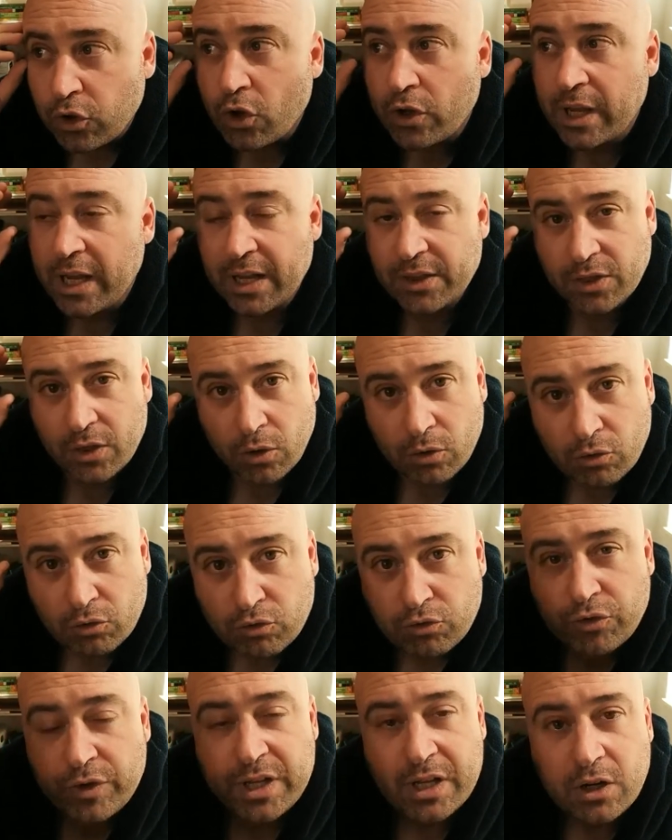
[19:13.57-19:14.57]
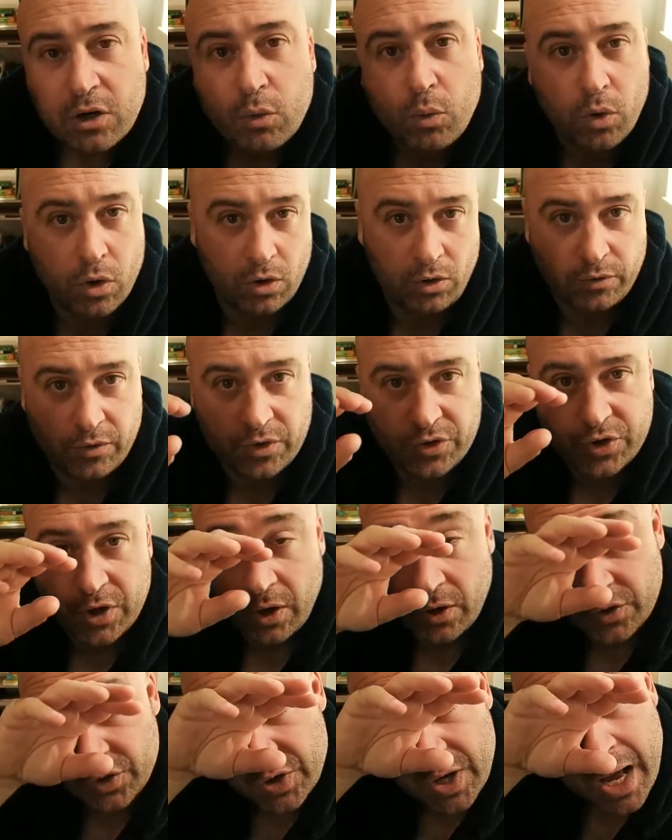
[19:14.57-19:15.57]
looking at the real world
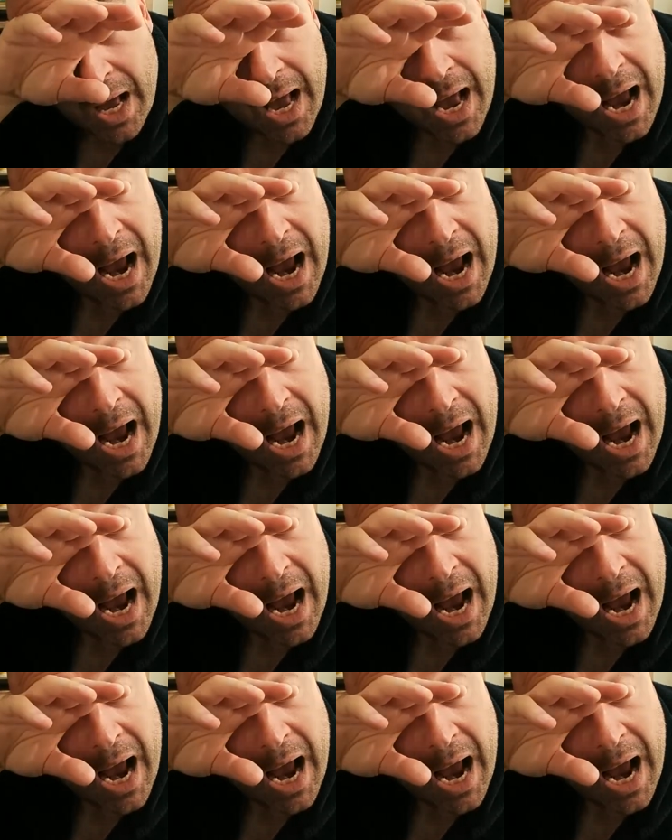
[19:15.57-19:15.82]
results,